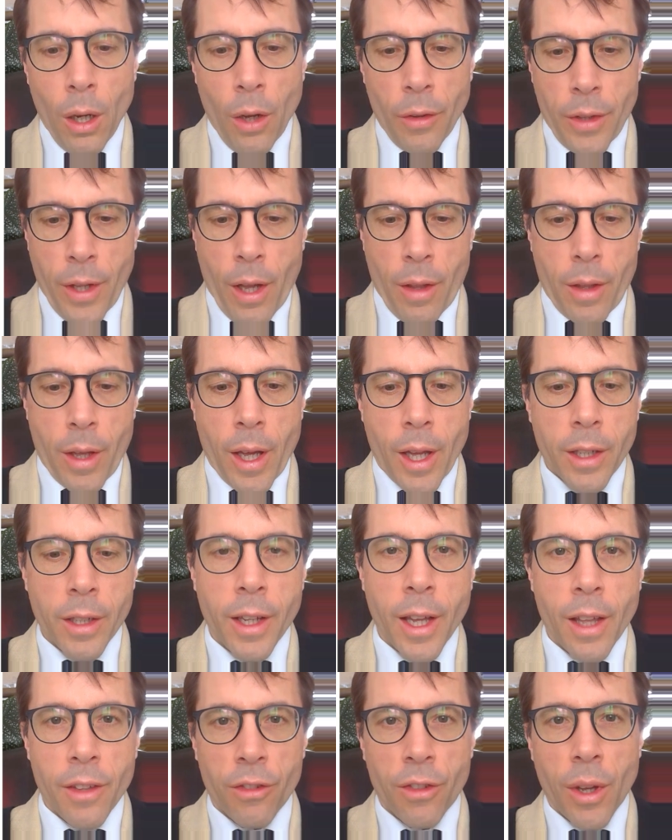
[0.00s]
On the other hand,
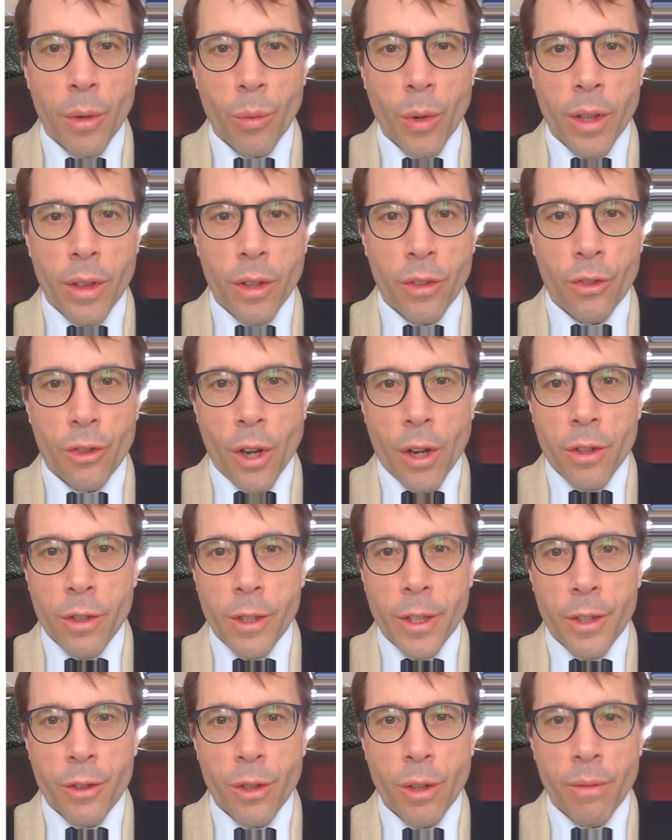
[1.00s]
getSetWith is
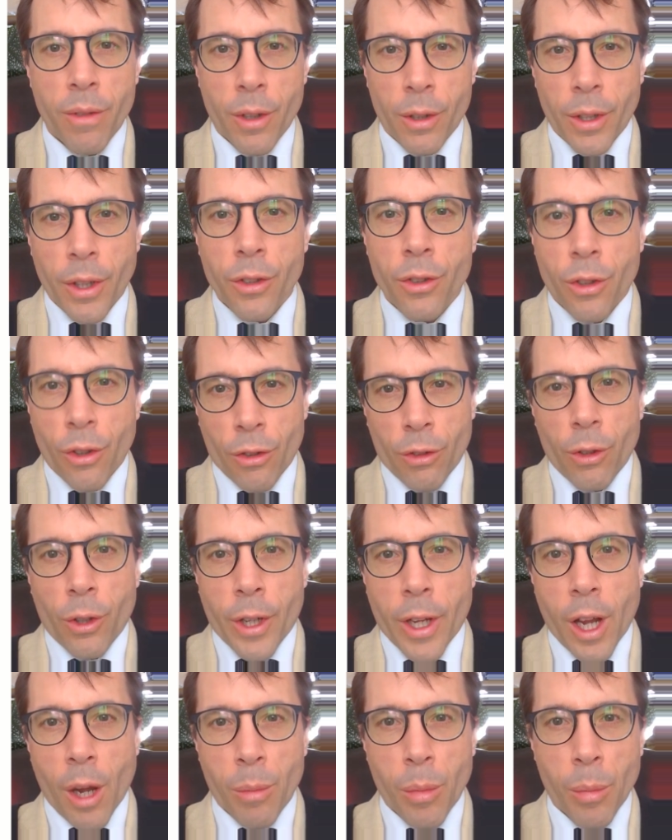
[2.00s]
totally trivial, it's just
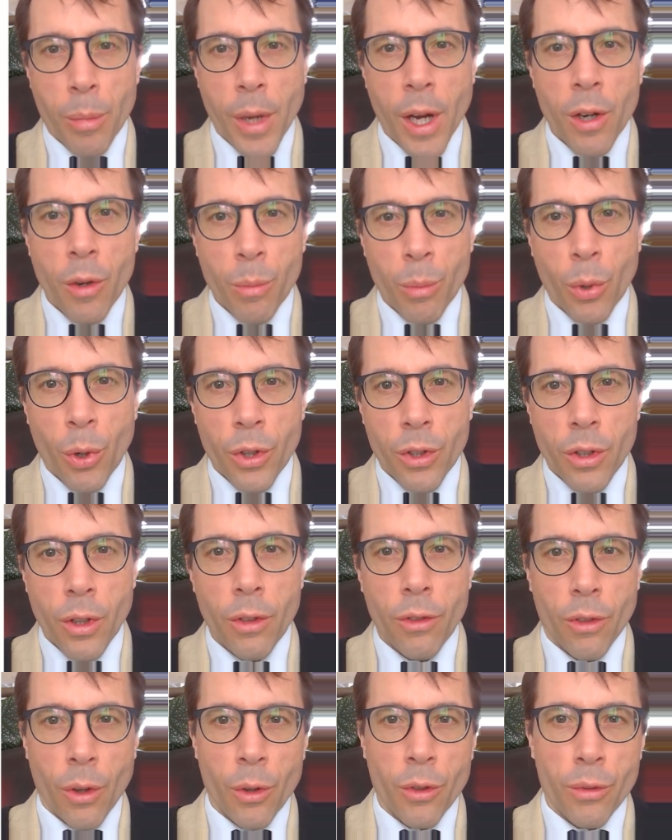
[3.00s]
looking up a parent pointer,
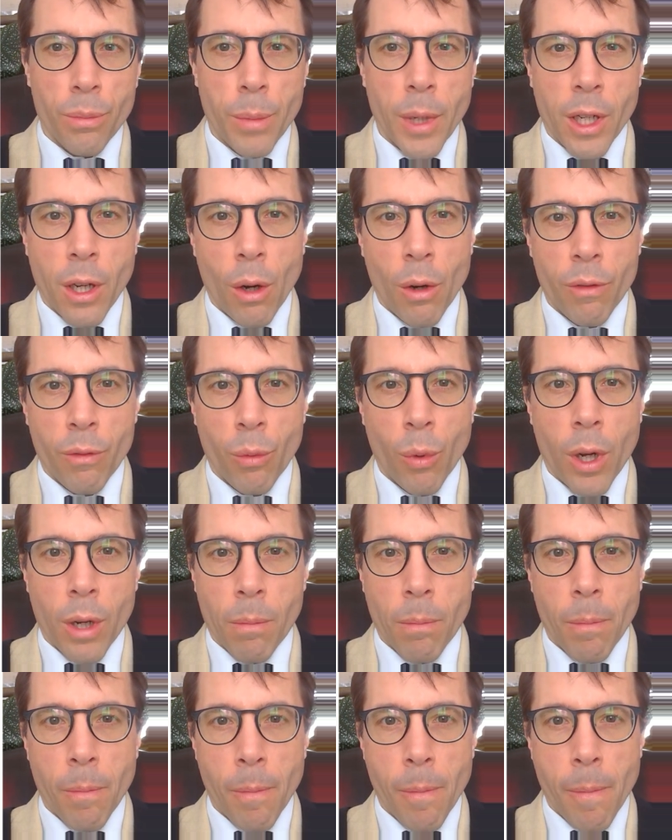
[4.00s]
so it's big O of
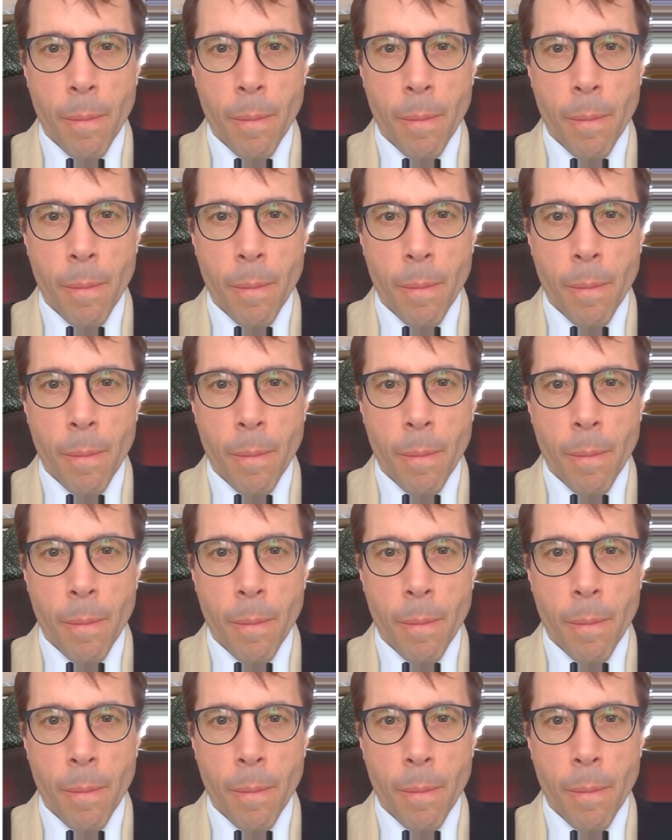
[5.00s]
1.